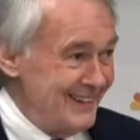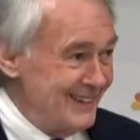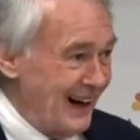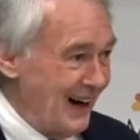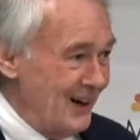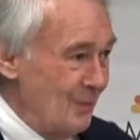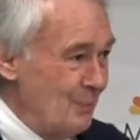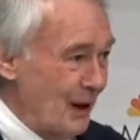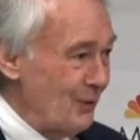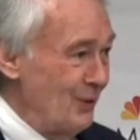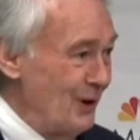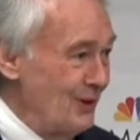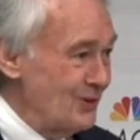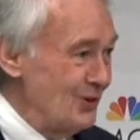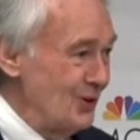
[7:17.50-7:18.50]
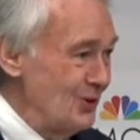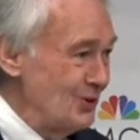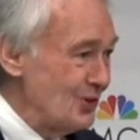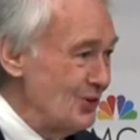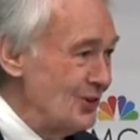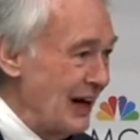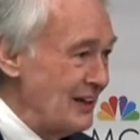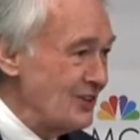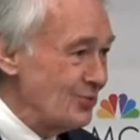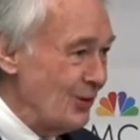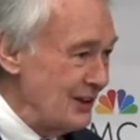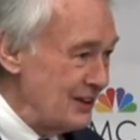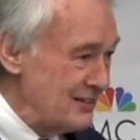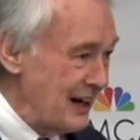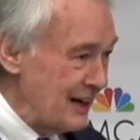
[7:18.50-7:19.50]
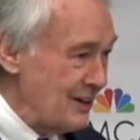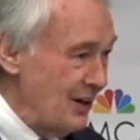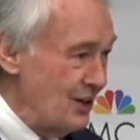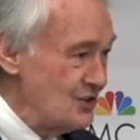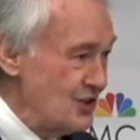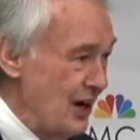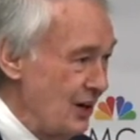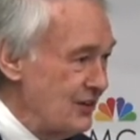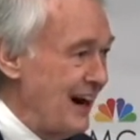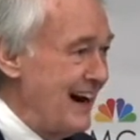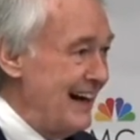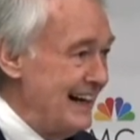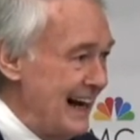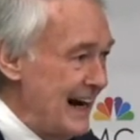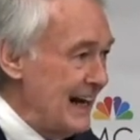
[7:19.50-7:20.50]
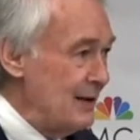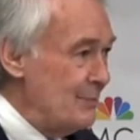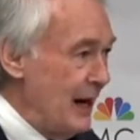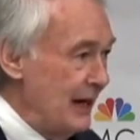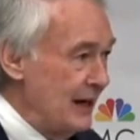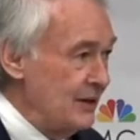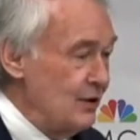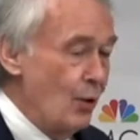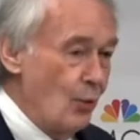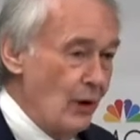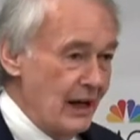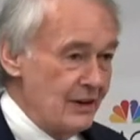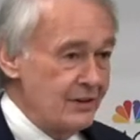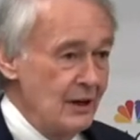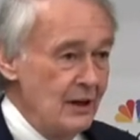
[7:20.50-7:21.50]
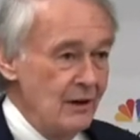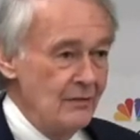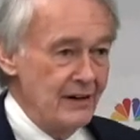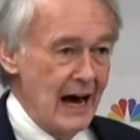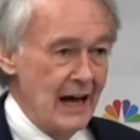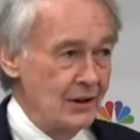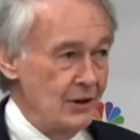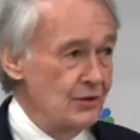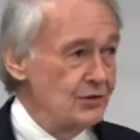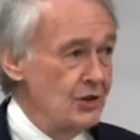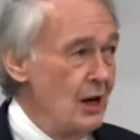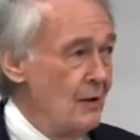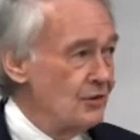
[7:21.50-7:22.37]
I don't pick winners and losers. I just want the technology out there and animated with values.